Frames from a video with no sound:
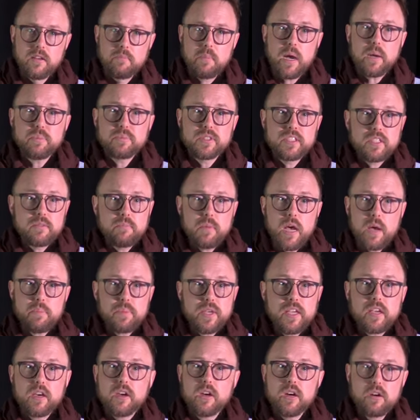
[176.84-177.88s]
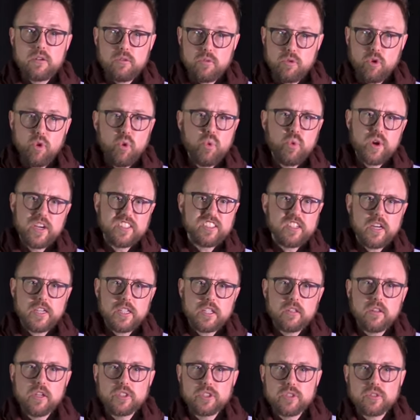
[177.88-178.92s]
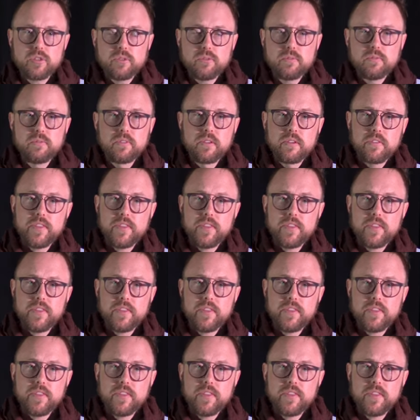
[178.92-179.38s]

Maps and mapping are always ideological.